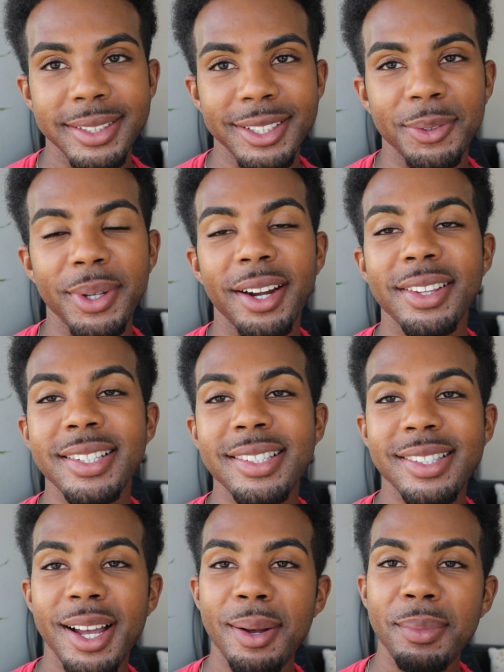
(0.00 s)
We are the
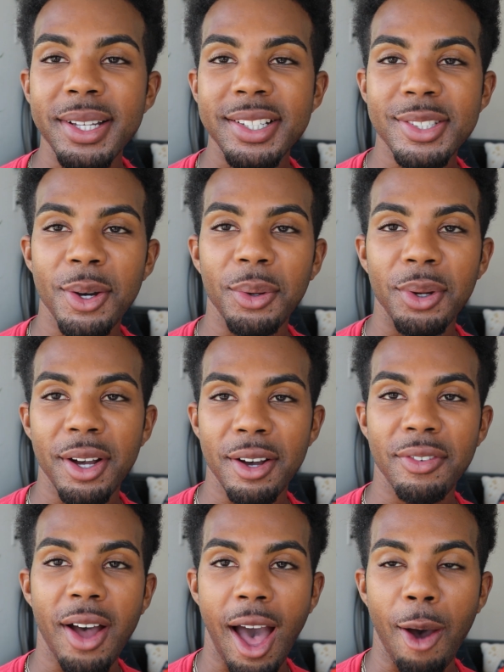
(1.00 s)
sum total
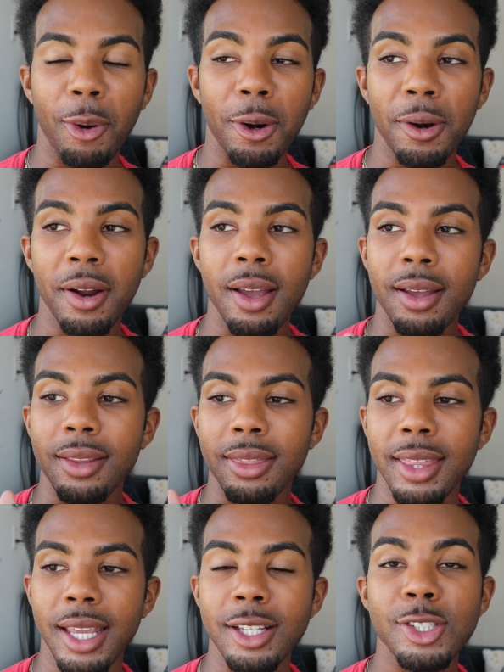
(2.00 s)
of our
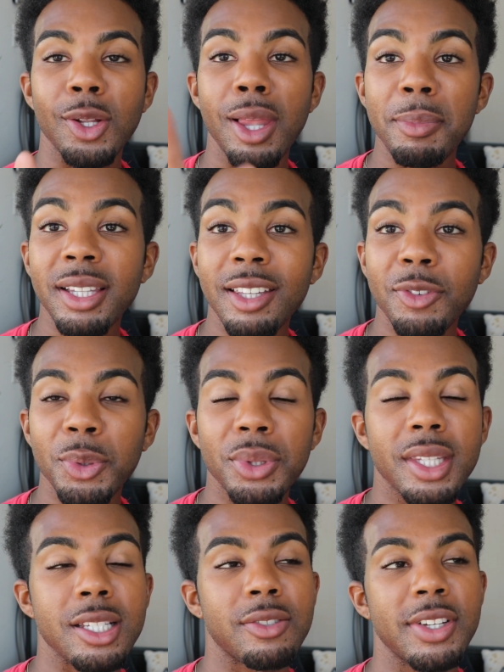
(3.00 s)
things. So let me leave you
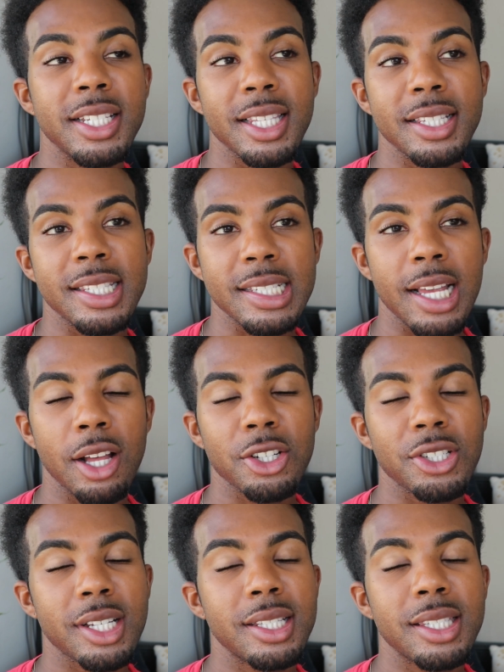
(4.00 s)
with this. Venus in the 6th
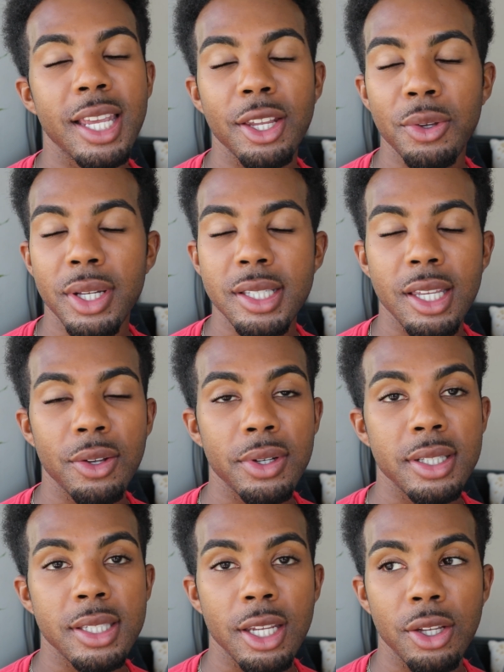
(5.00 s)
house. Continue
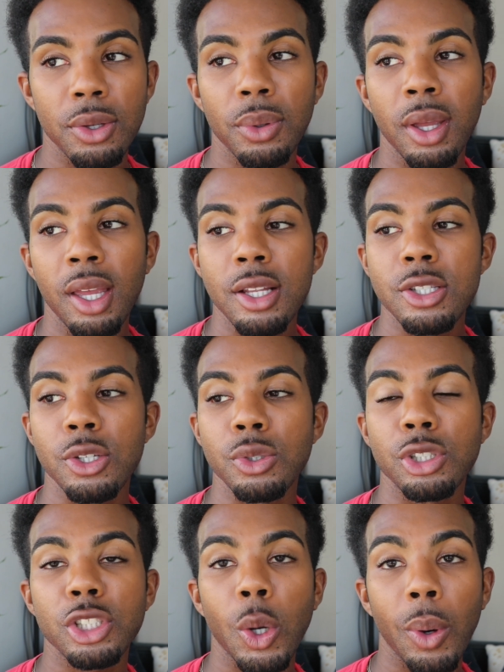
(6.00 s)
to
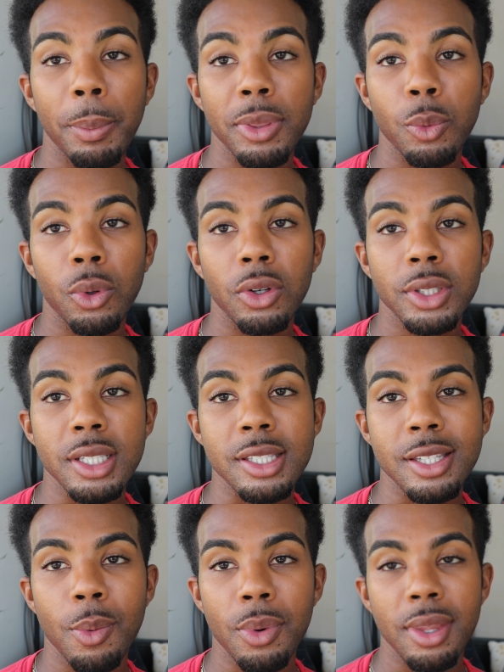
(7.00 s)
show up in the world as
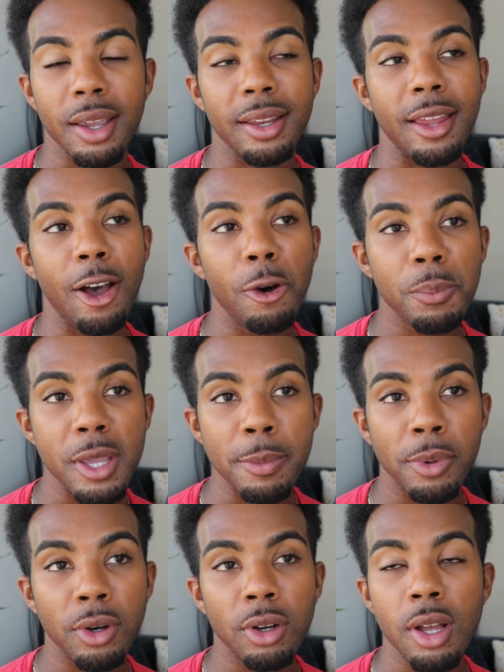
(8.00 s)
someone that can help
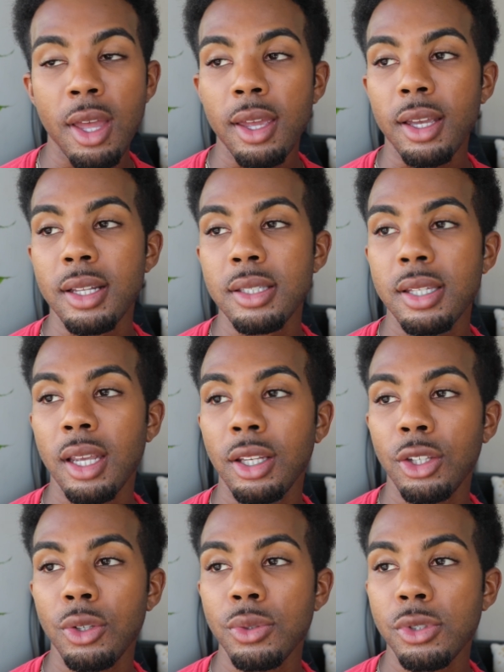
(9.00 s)
people.
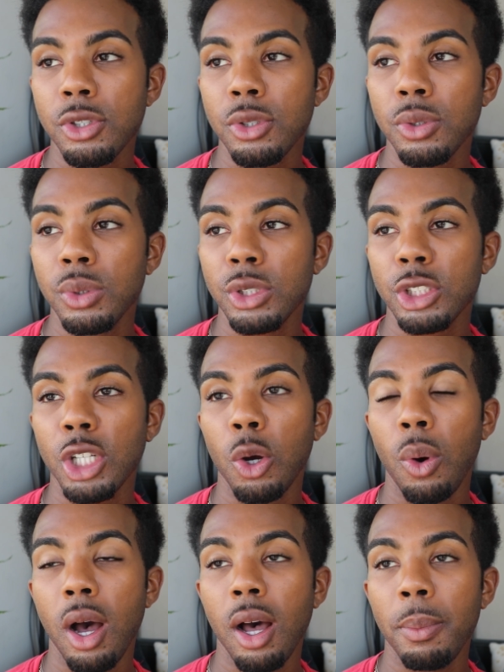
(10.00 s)
Continue to
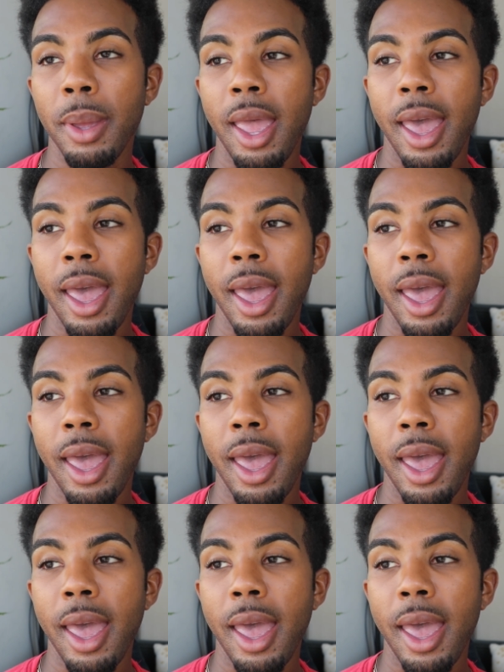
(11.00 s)
show up